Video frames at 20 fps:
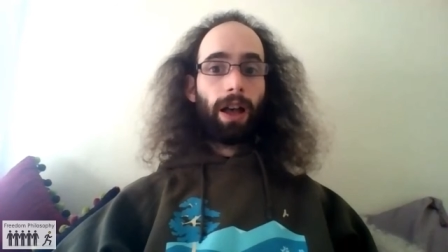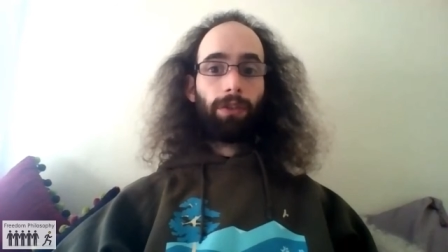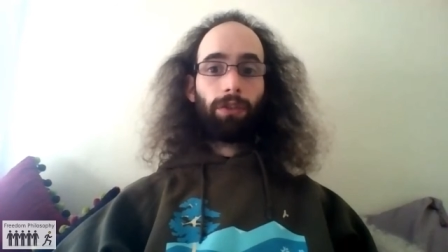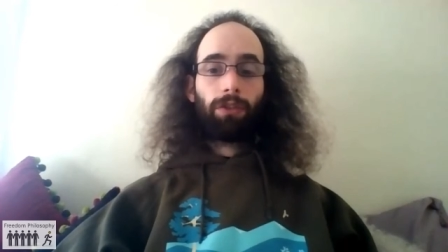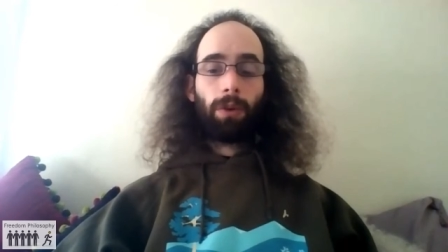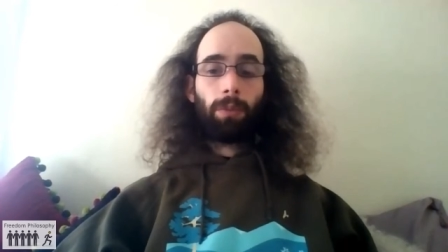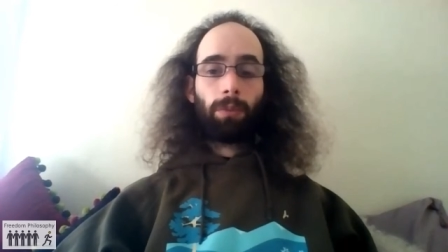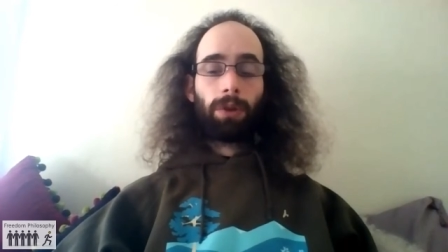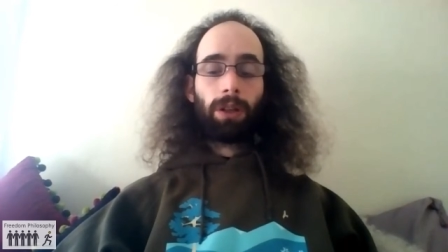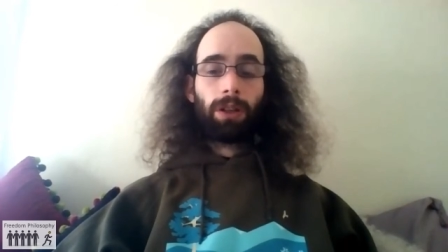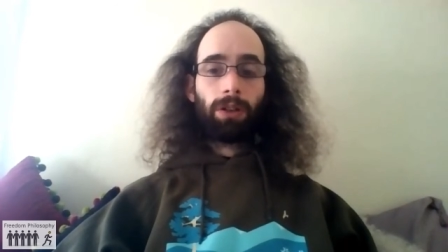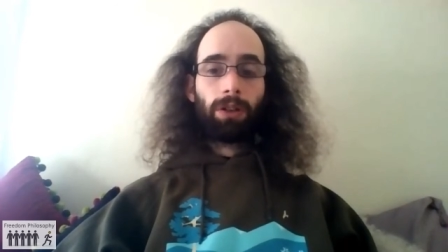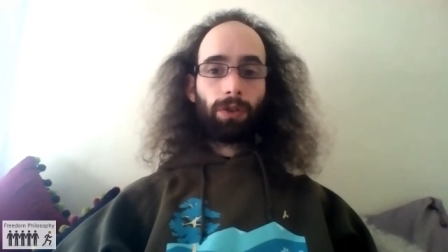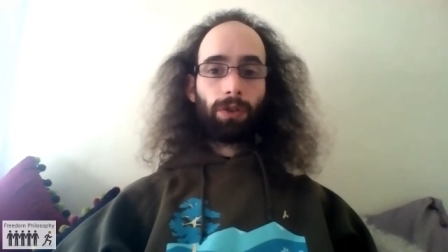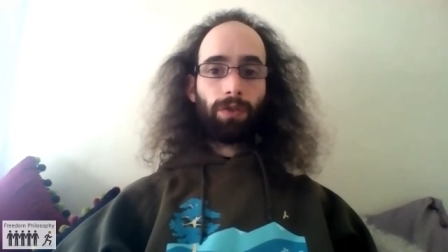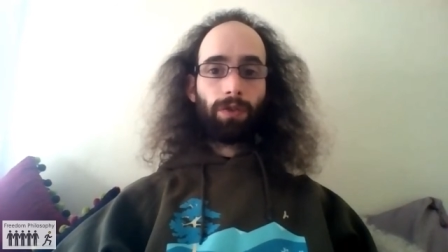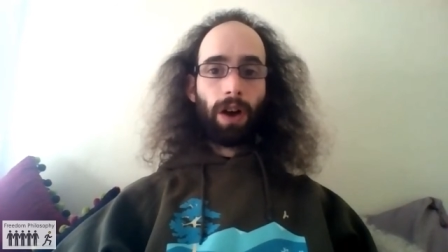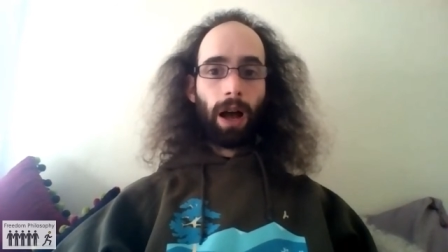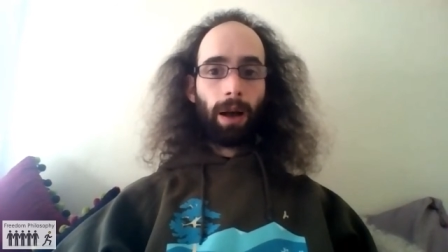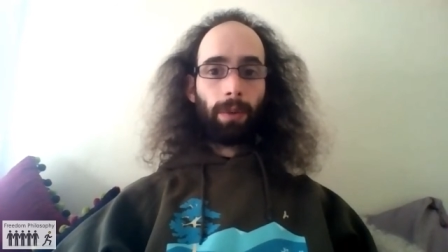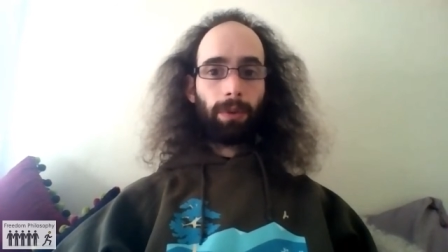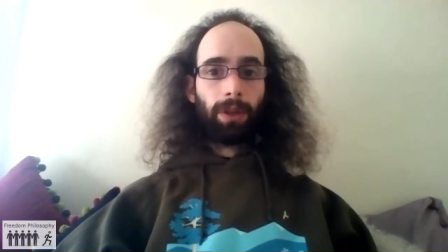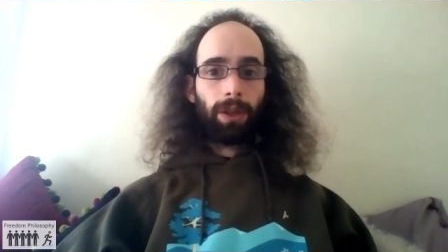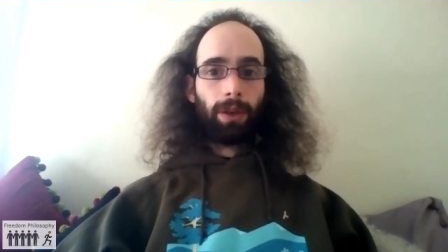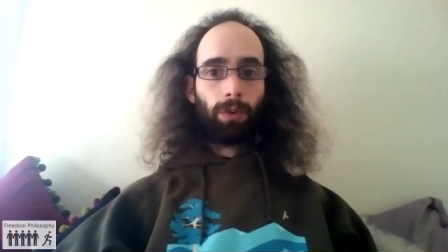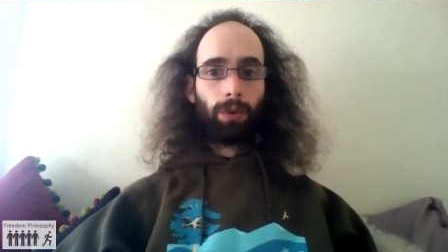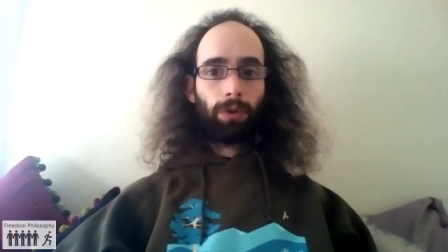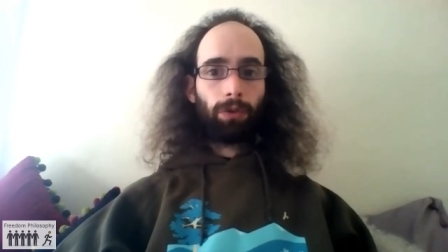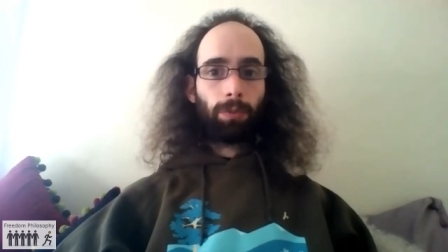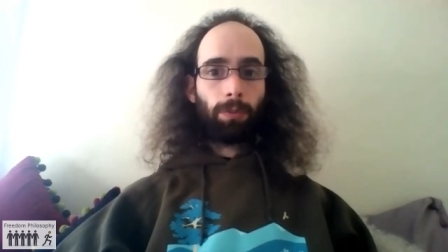someone in your family
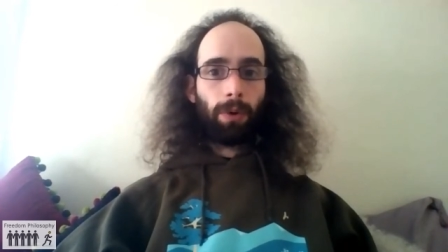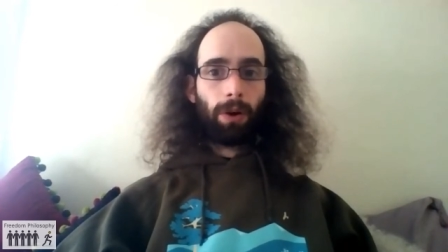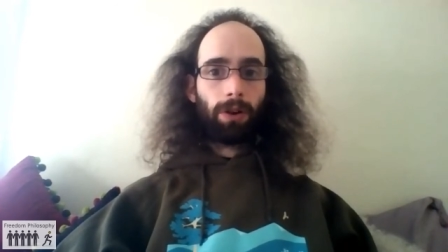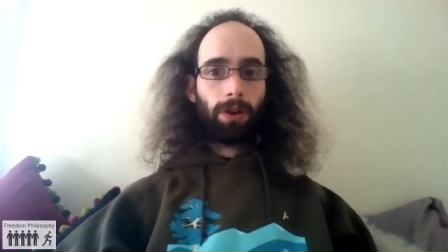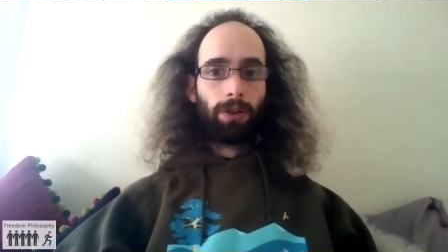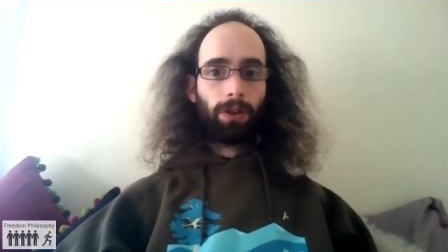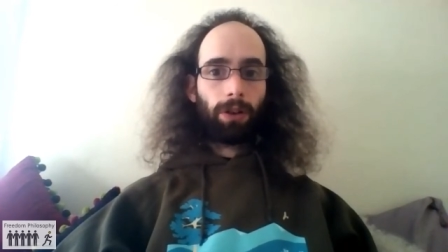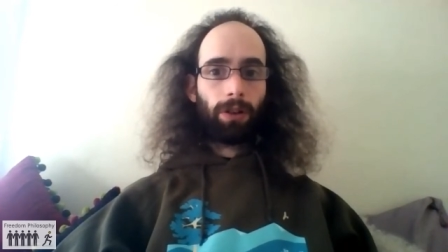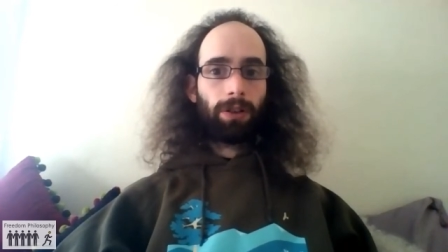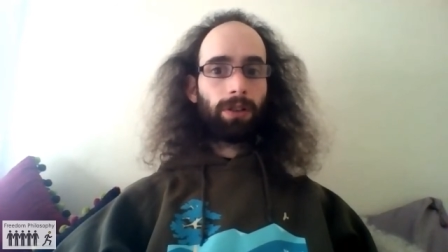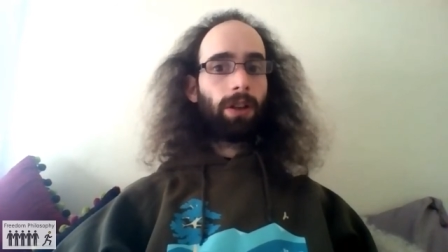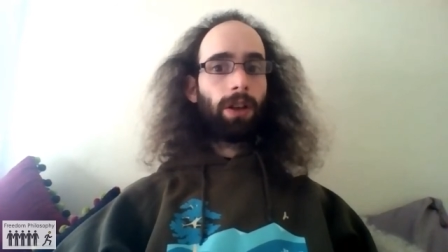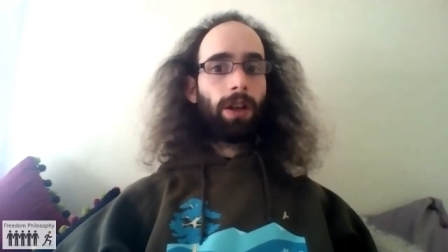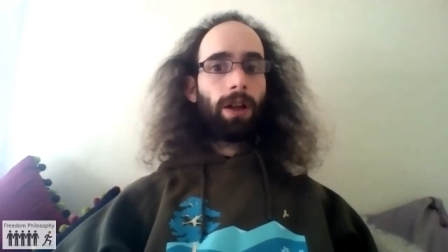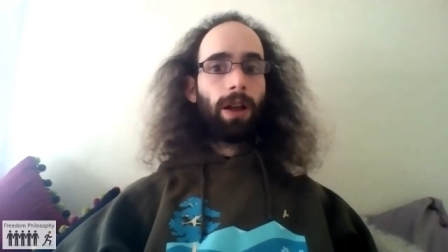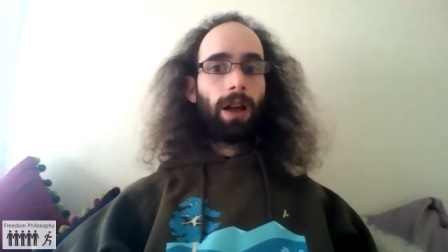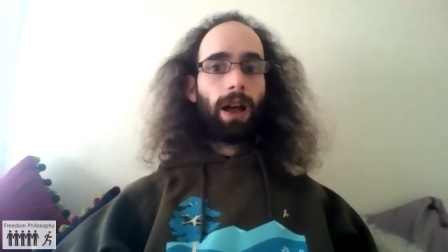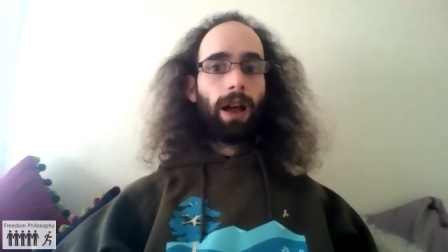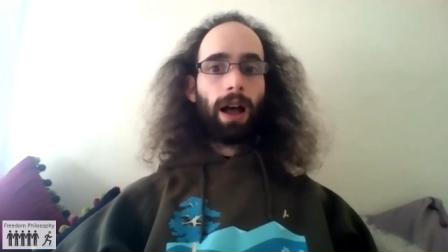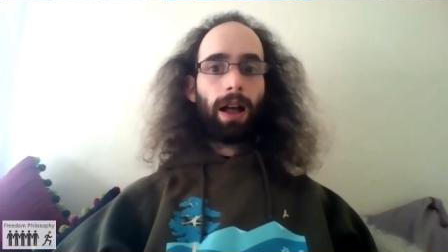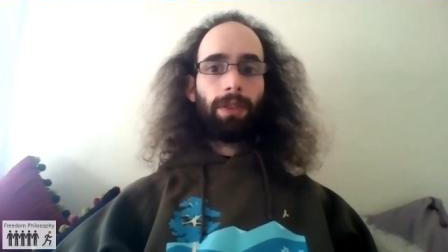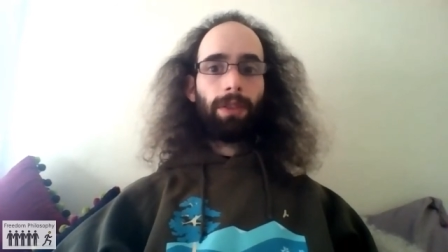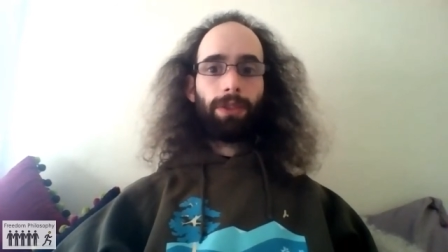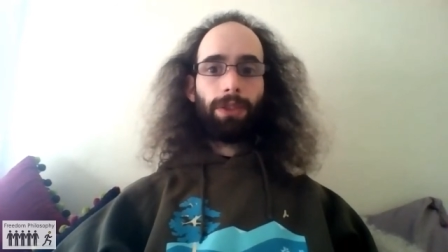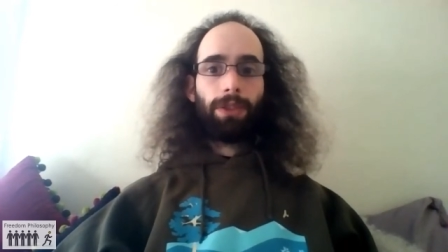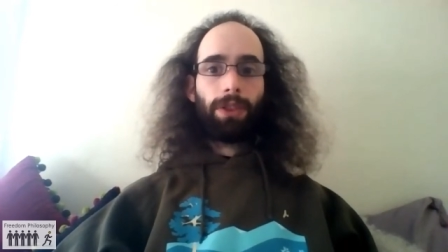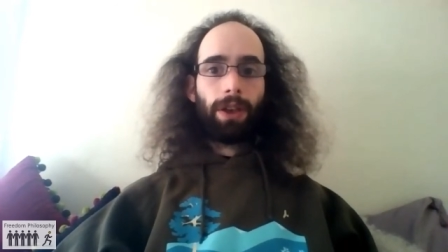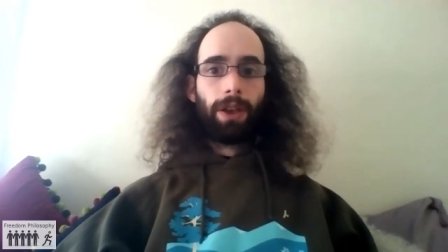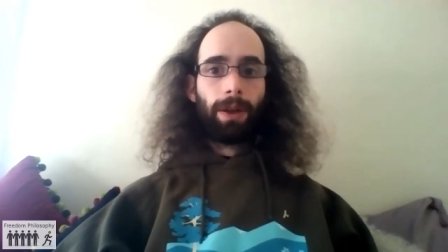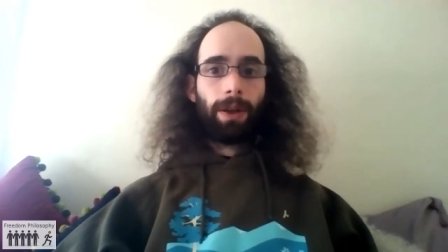was murdered and
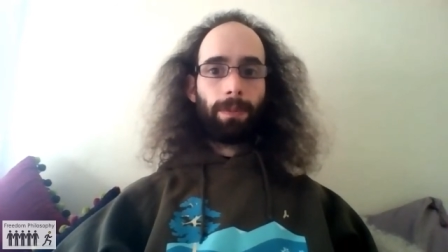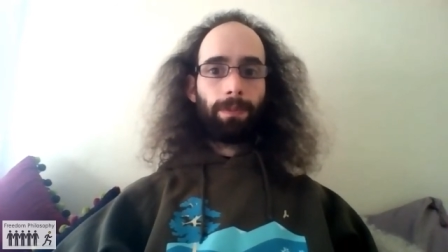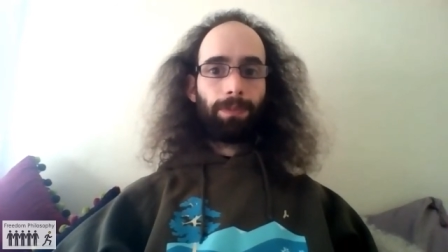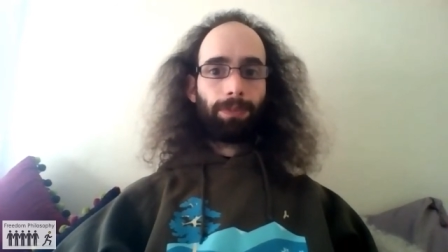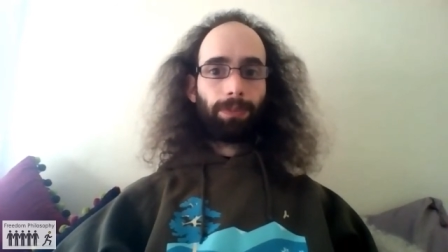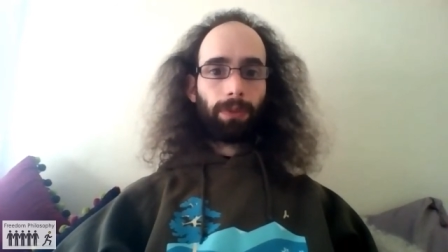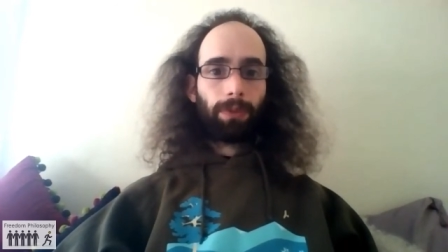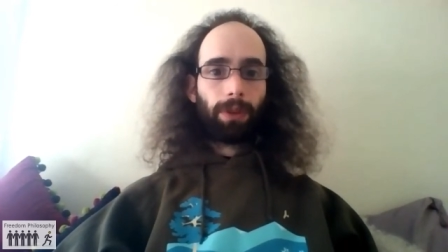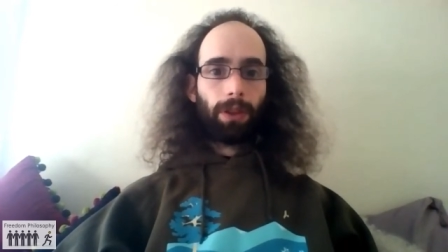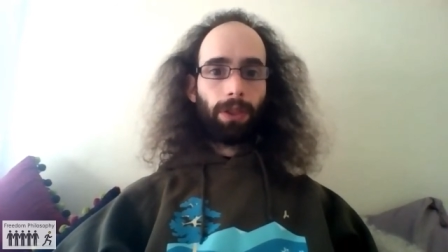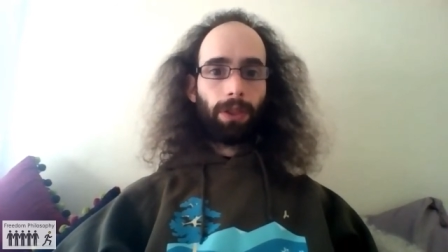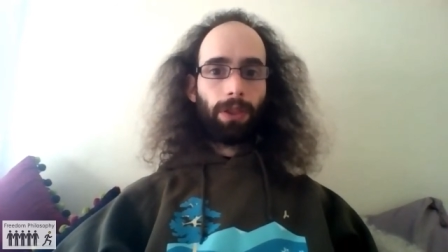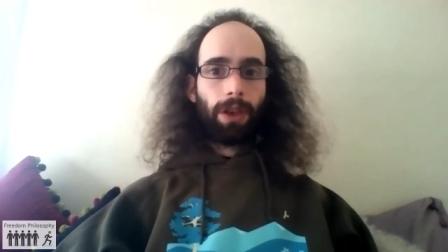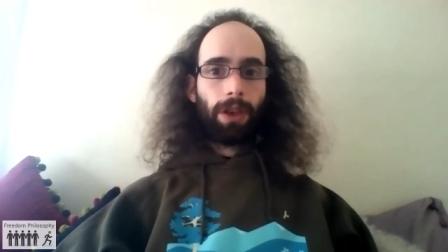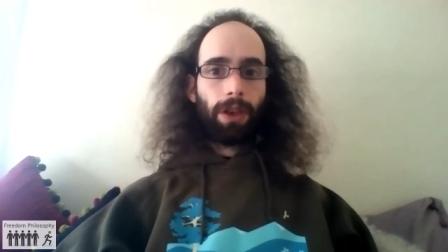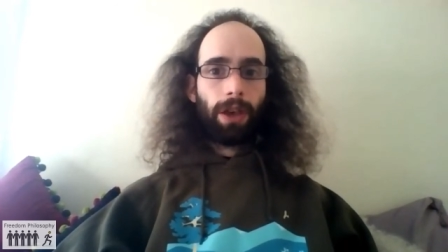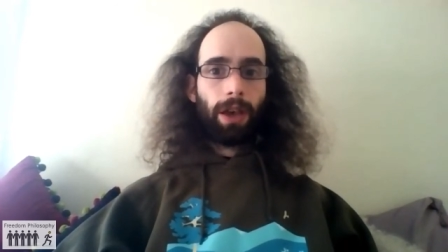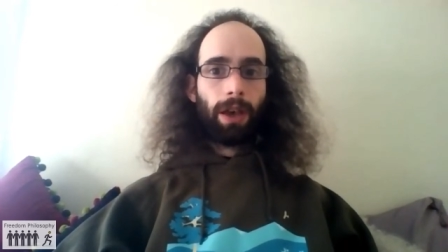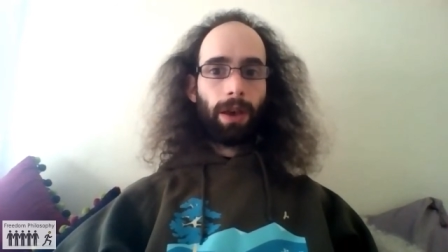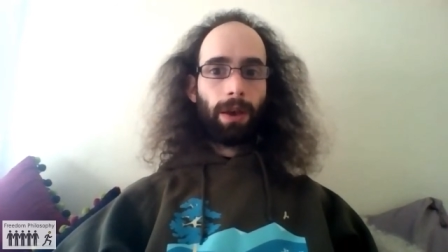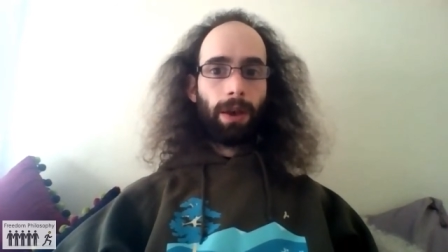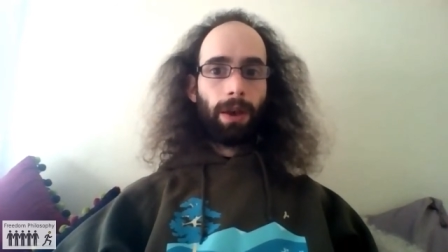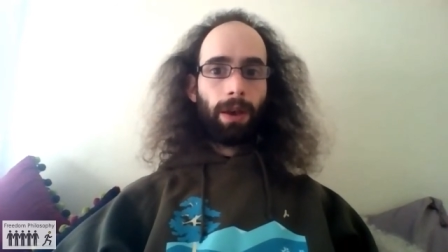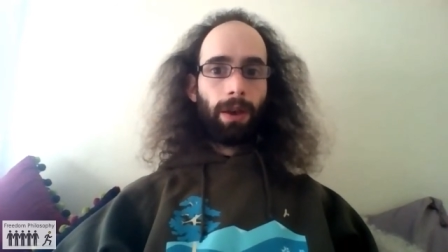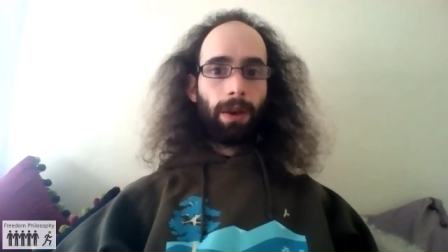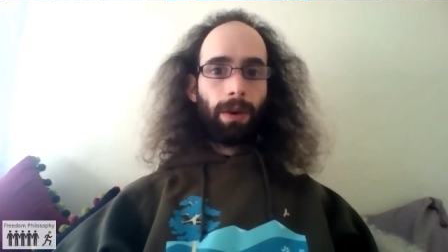the, the